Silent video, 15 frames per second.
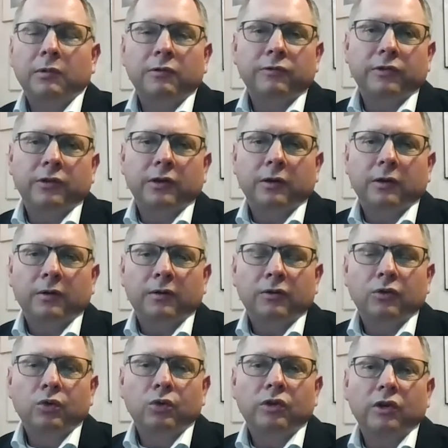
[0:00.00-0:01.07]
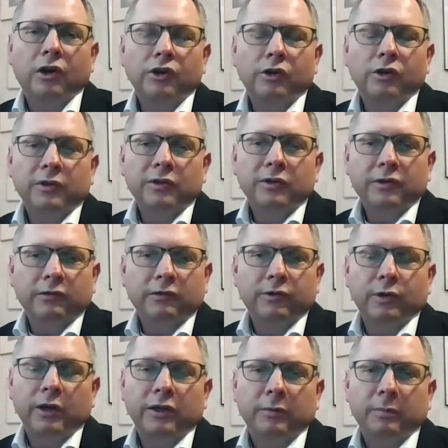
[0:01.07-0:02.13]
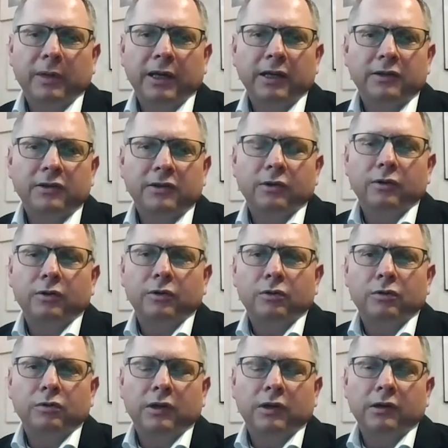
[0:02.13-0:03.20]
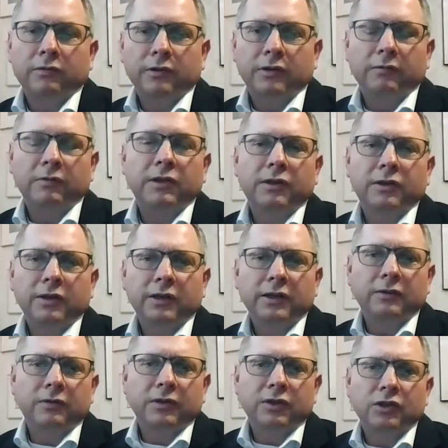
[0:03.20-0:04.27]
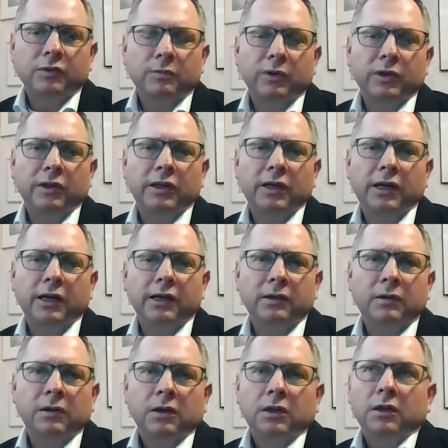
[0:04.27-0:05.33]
Some of the good arguments you have already made. So you have a dividend yield which is pretty high.